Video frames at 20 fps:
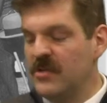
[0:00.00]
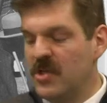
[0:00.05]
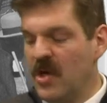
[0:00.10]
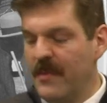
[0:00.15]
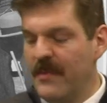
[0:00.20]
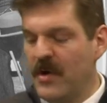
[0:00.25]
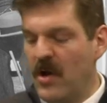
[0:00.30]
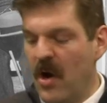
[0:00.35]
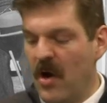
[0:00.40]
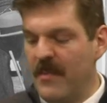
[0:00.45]

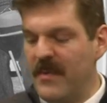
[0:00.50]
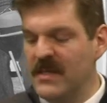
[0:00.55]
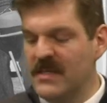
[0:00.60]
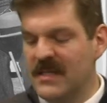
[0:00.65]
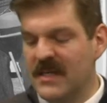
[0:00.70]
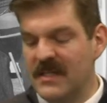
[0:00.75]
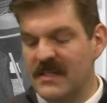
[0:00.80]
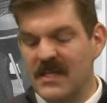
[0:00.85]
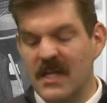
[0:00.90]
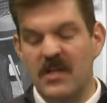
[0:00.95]
German armies
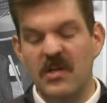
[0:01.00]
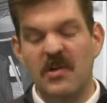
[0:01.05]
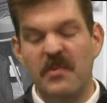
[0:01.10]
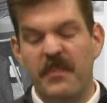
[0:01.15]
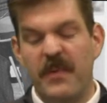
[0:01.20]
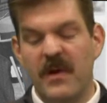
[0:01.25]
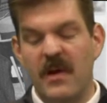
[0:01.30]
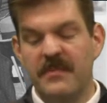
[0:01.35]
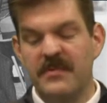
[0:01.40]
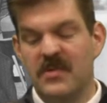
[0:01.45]
continued to
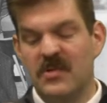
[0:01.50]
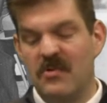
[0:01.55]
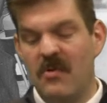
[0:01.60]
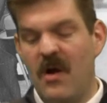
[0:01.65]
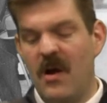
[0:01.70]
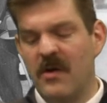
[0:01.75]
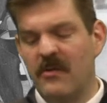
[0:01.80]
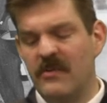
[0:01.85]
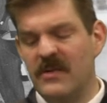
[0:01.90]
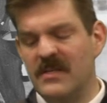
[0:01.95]
put up
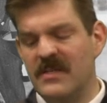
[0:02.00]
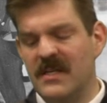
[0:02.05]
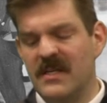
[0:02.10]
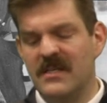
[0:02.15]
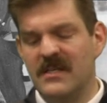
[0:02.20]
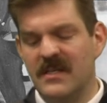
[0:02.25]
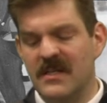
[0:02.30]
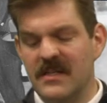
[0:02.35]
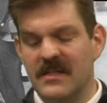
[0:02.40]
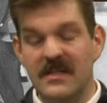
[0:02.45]
strong
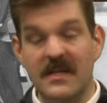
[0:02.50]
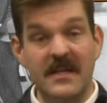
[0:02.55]
resistance,